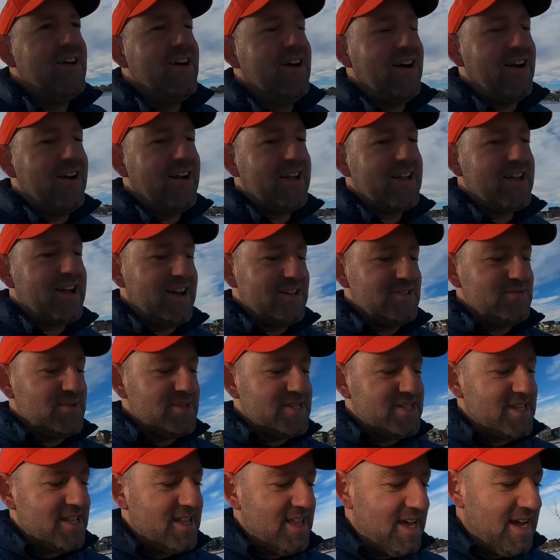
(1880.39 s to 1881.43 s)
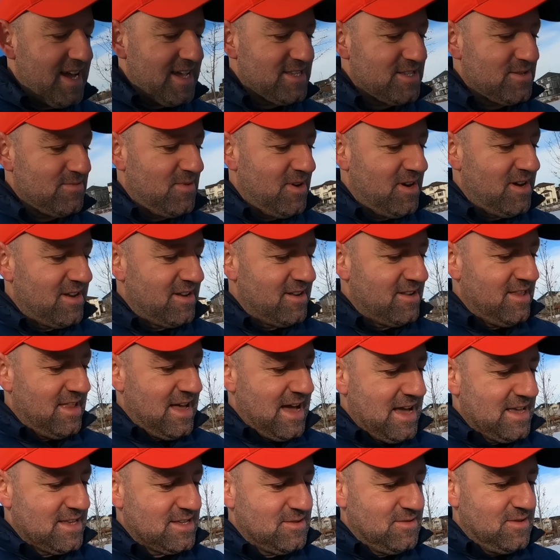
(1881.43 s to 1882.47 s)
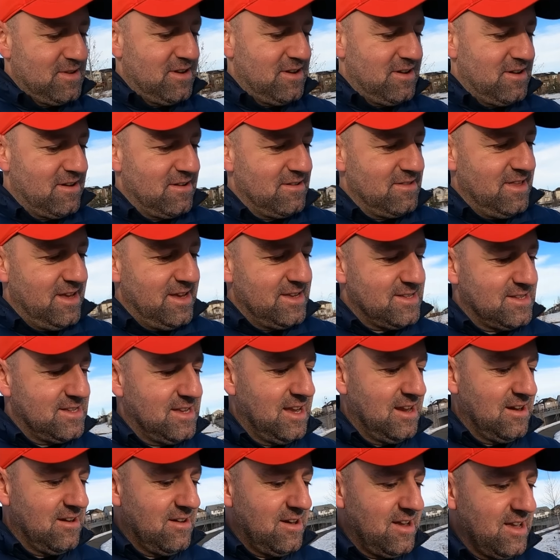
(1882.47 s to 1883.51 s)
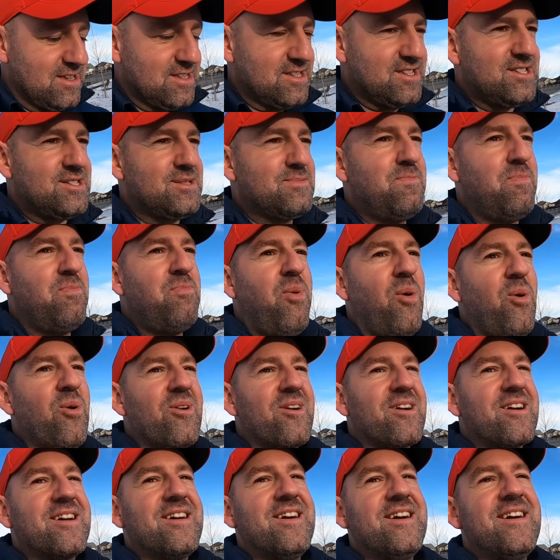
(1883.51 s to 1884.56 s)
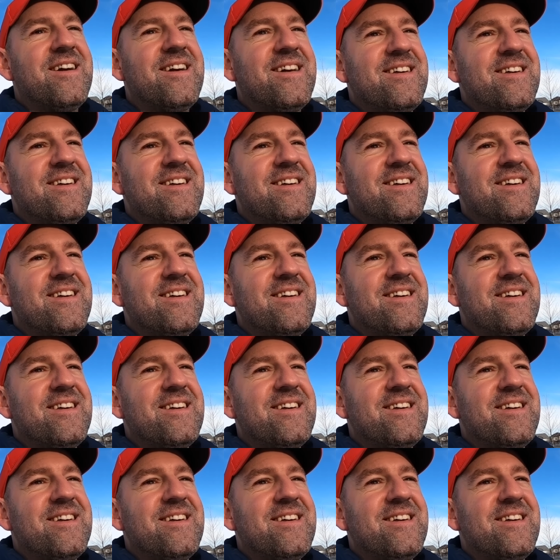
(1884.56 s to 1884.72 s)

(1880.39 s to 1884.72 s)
all right guys what's the last one last one on our list here is spork